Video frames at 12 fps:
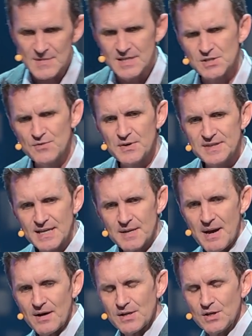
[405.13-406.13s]
So if we think
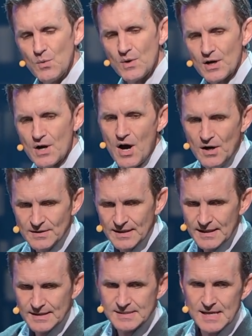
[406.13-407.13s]
about, what our calling
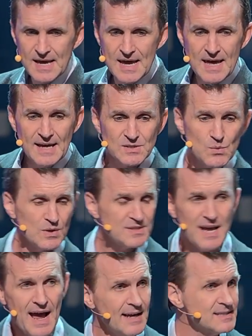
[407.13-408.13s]
is we're
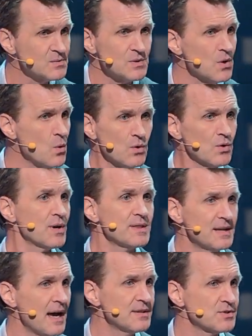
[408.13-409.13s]
tasked with ordering
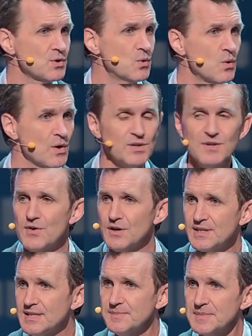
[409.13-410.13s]
the natural world. You've
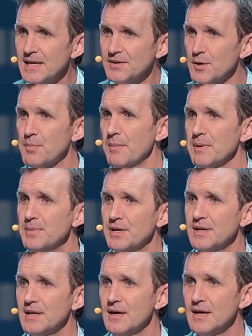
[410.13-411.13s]
heard Tim Keller probably put
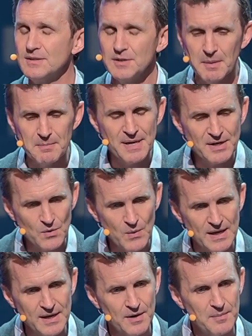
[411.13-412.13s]
it in a little bit better
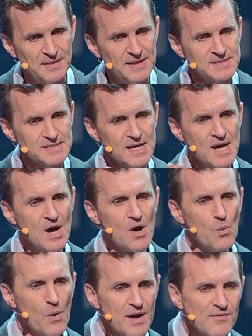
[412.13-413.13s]
way here, but this
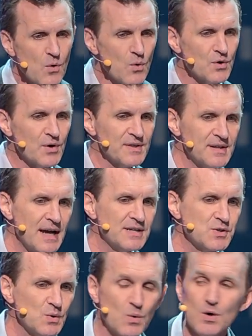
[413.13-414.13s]
way of ordering the
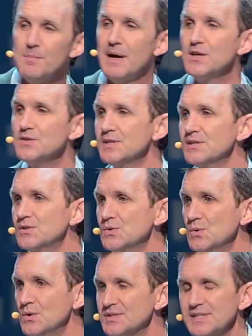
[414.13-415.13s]
natural world by using
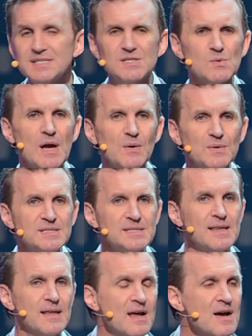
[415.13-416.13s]
tools. And this is why I would
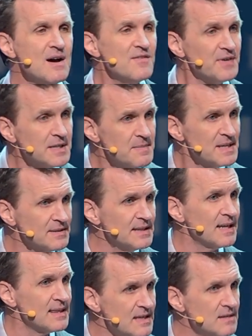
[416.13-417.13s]
say that fundamentally
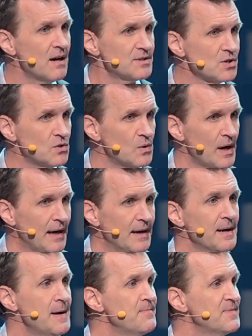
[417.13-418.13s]
in a theological
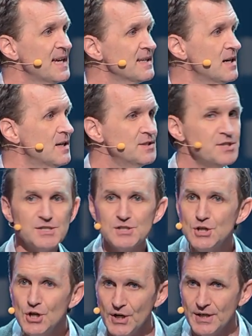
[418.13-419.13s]
way, technology is
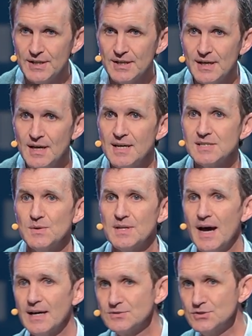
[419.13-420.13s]
good. So when
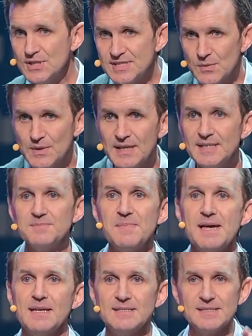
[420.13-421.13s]
God looks at what he's
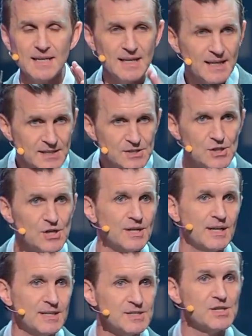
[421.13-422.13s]
made and said, it is good,
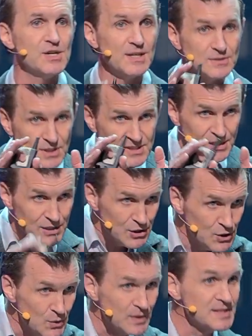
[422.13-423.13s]
and looks at
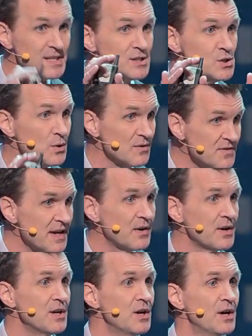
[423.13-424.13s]
you and says, you are
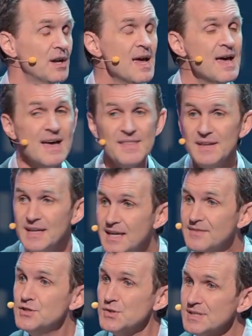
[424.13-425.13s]
very good, then he
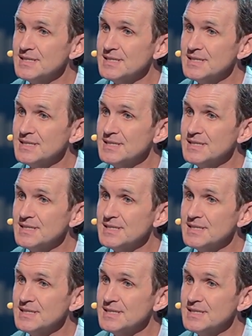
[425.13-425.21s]
gives you the